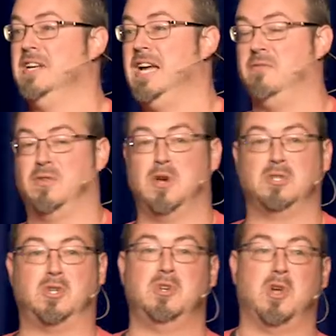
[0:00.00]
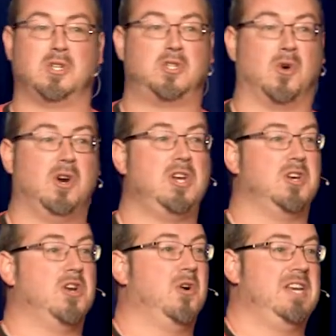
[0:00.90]
And for those who know the story, you
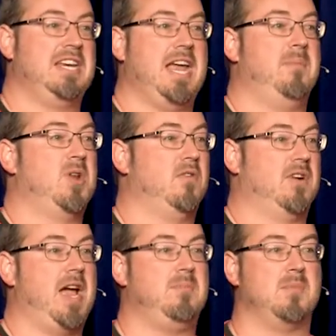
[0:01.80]
know it didn't happen overnight,